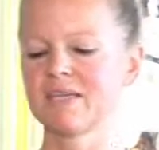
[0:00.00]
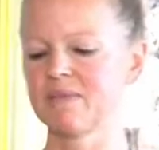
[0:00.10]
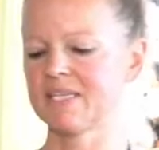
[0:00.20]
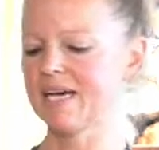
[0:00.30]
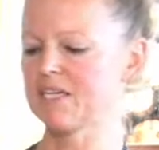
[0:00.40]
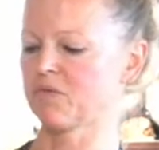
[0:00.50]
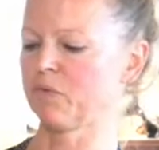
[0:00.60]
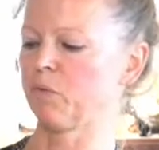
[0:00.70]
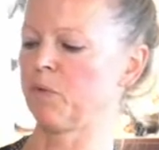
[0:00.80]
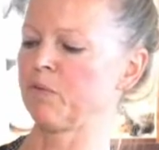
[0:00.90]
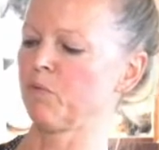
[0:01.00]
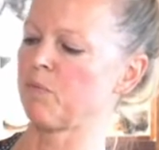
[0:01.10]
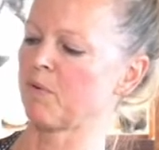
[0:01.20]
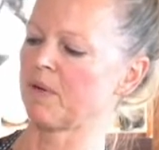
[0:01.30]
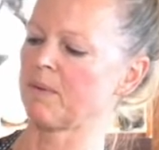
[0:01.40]
size, so it will be
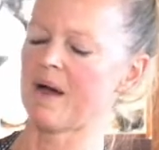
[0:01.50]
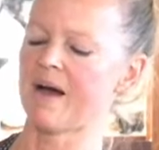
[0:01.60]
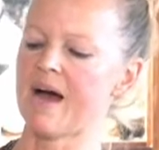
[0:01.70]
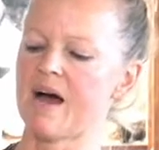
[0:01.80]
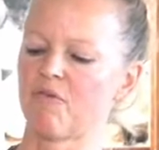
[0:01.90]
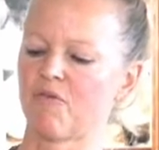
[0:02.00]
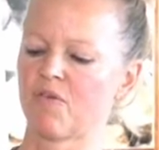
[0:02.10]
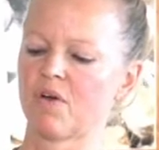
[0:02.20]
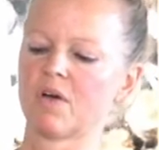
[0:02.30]
probably about half